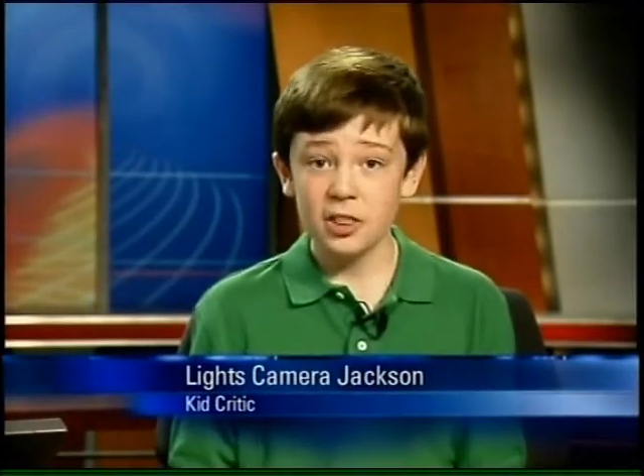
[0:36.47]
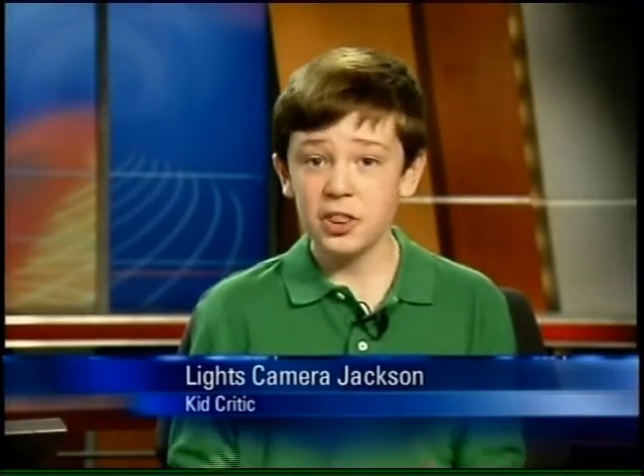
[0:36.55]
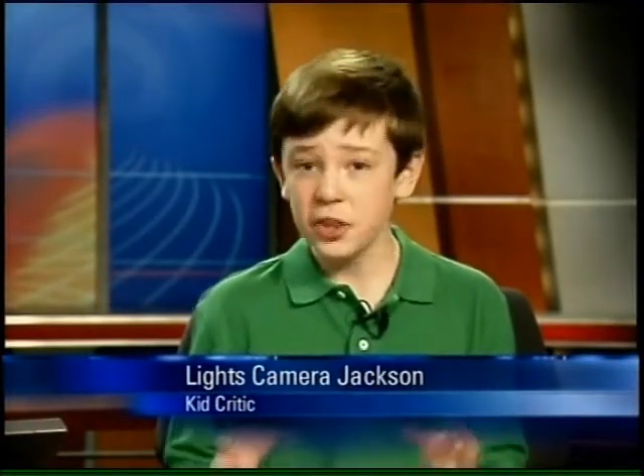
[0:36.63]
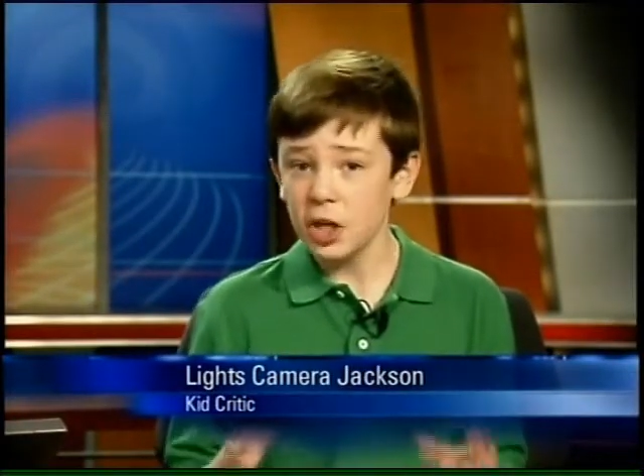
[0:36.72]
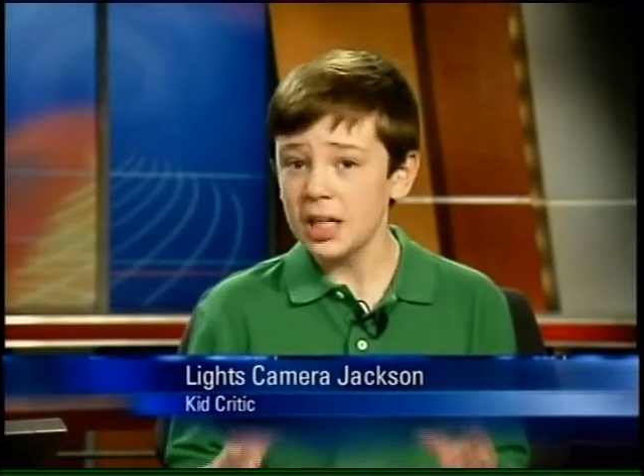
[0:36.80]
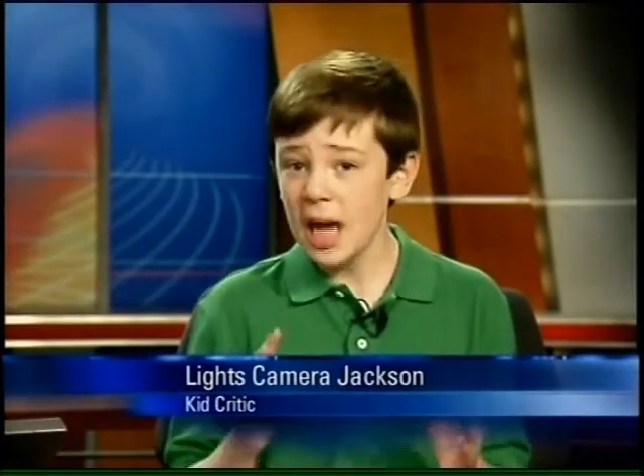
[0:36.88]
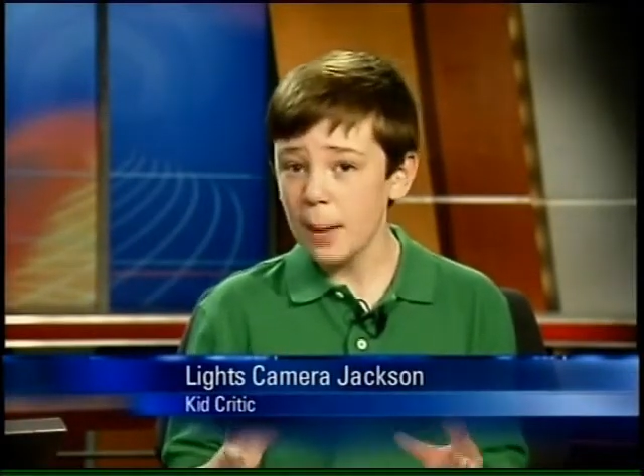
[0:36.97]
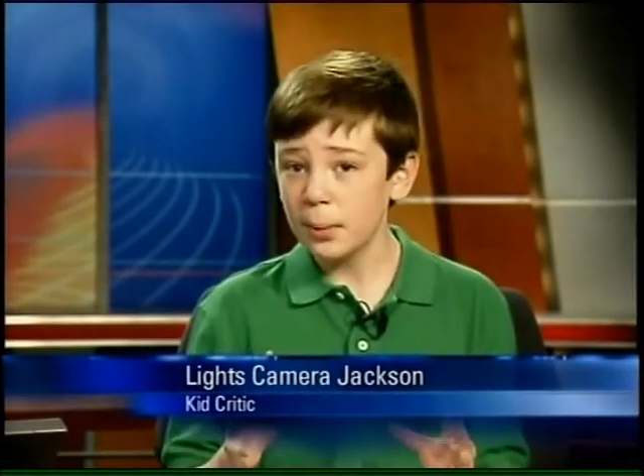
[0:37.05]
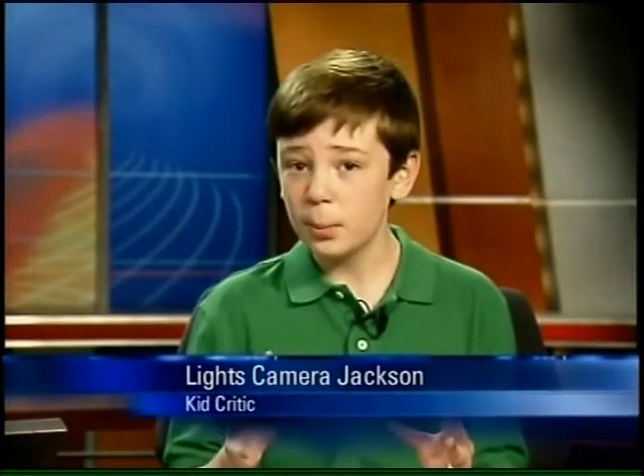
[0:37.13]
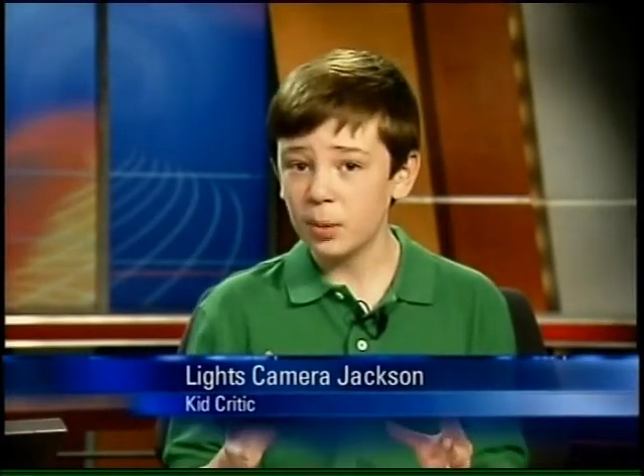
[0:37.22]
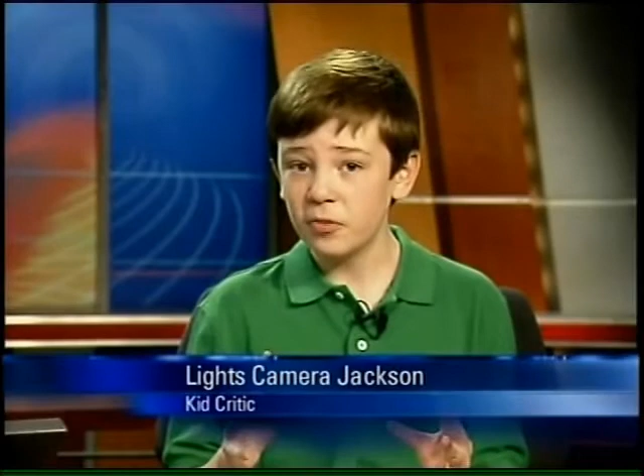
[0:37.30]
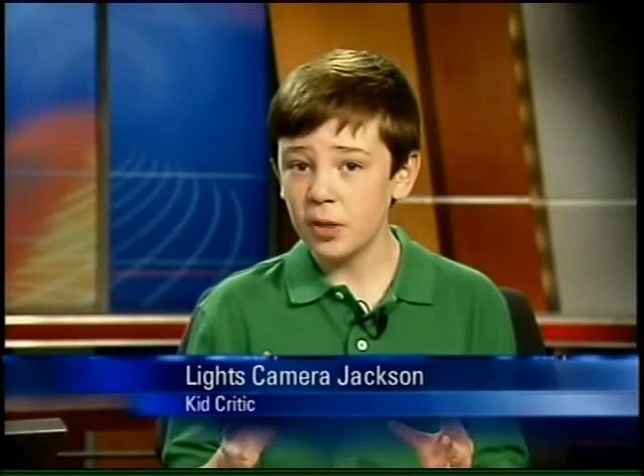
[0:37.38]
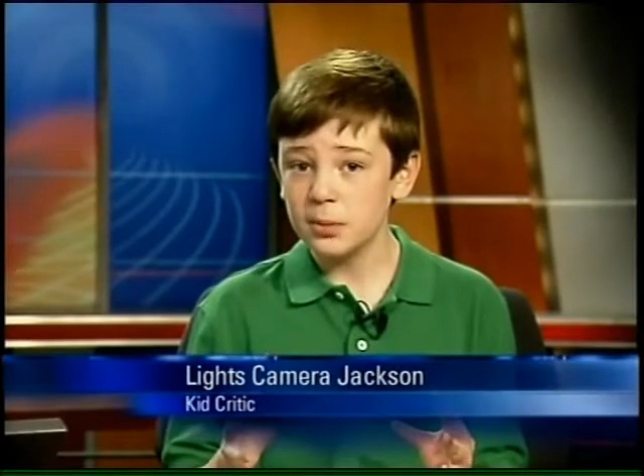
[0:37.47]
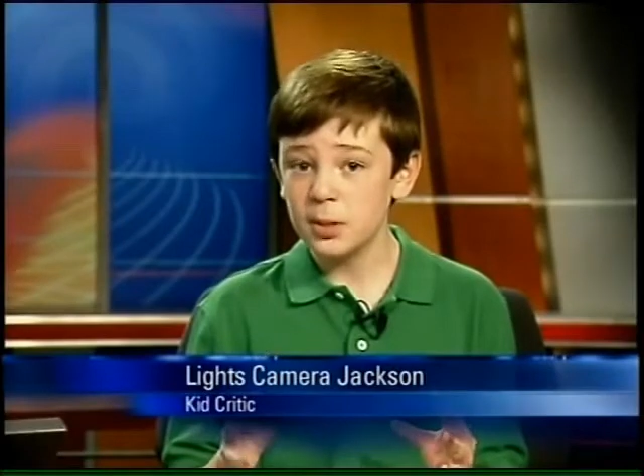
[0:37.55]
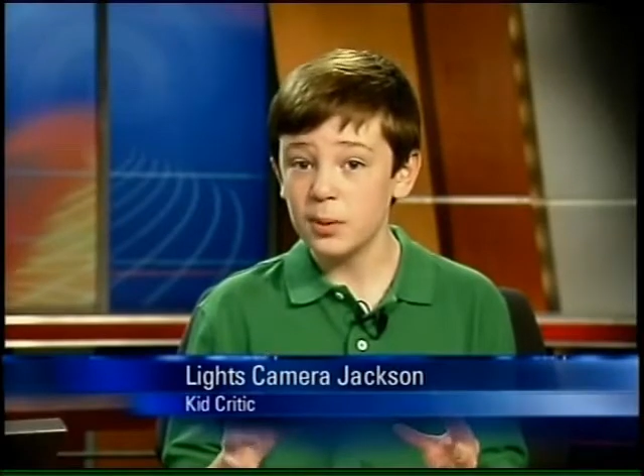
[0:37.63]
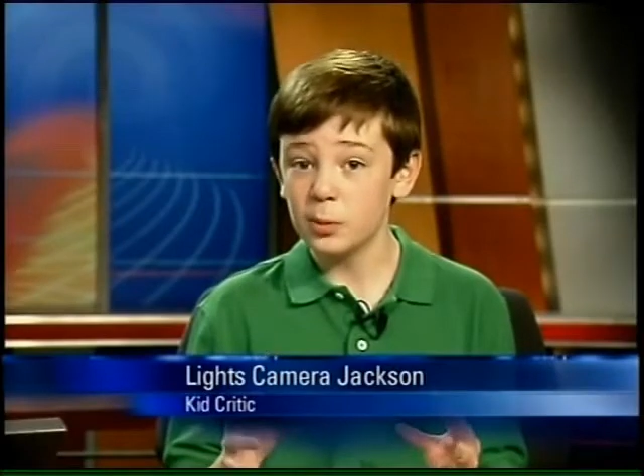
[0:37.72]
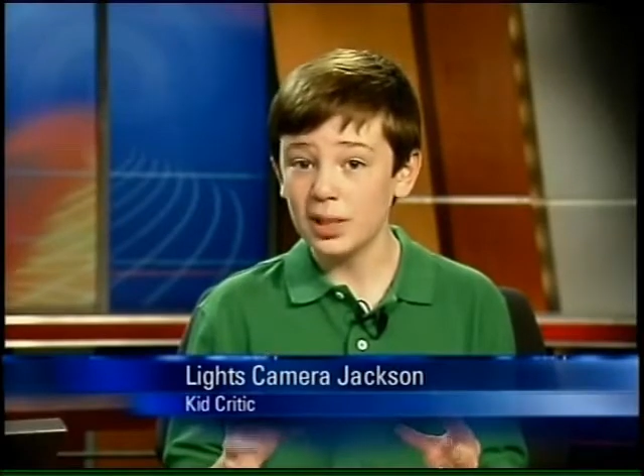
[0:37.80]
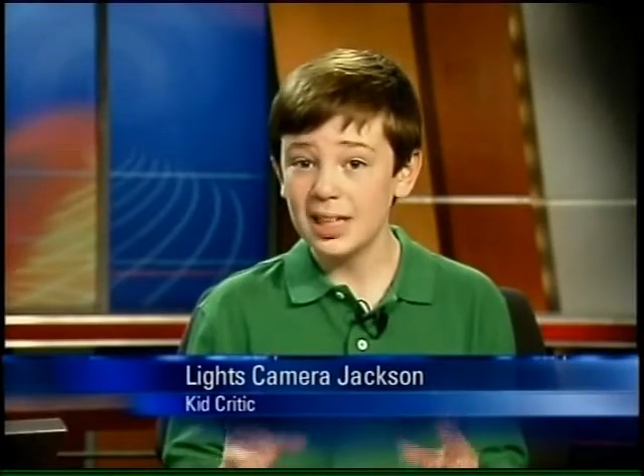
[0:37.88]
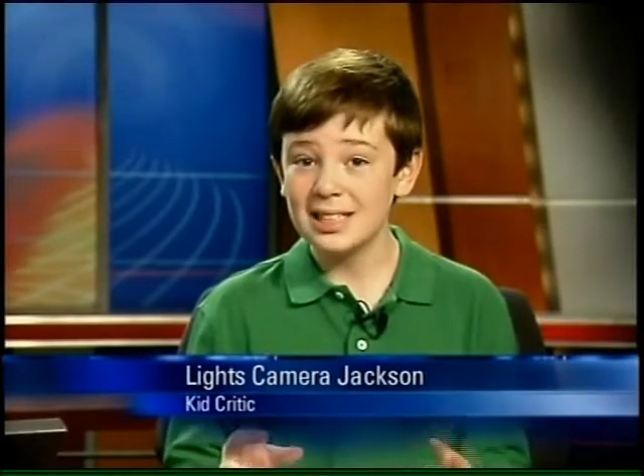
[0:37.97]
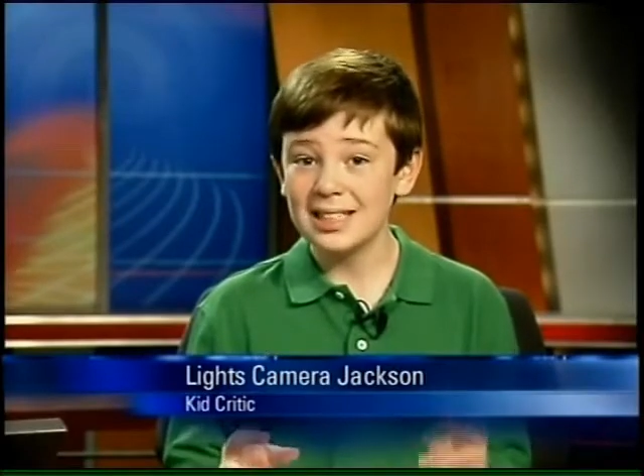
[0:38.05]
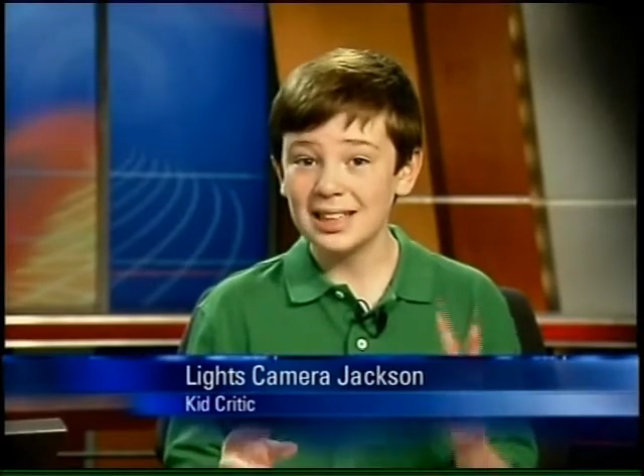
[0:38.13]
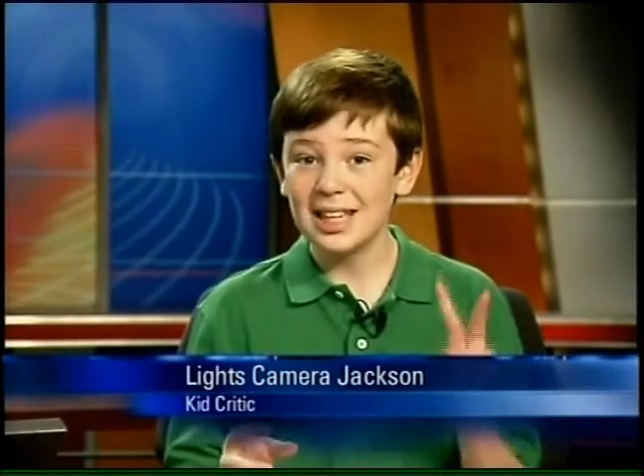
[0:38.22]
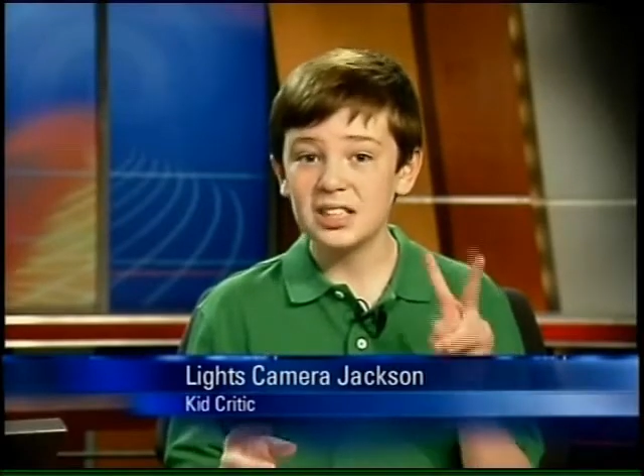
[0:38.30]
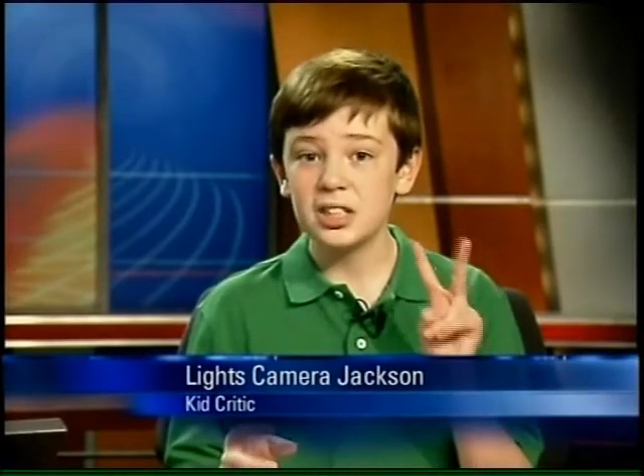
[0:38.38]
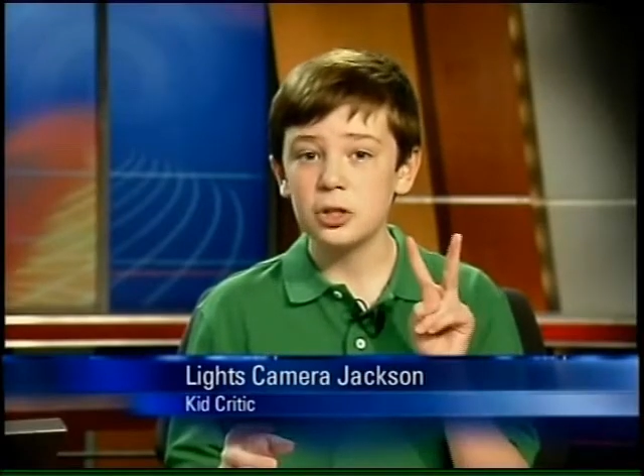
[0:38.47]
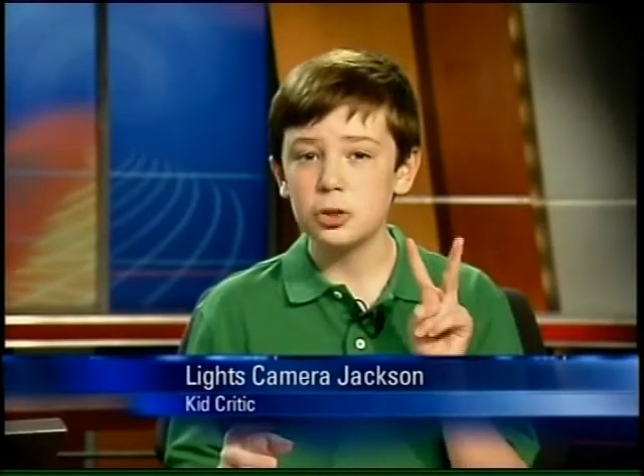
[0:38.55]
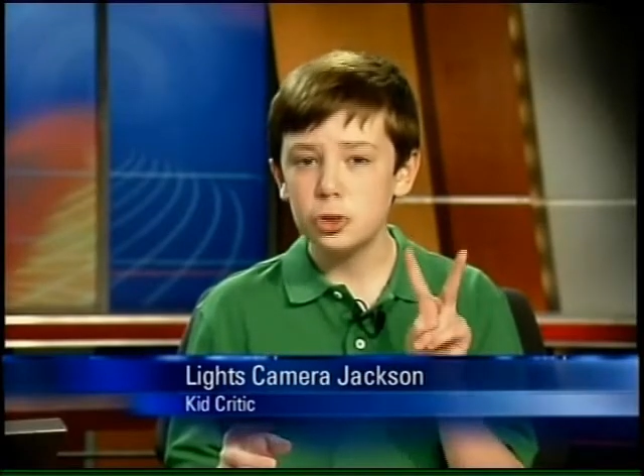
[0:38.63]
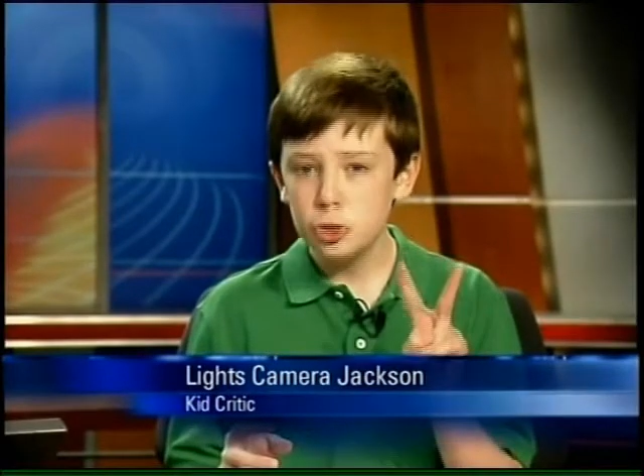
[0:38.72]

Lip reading: The third comic book film to be released in less than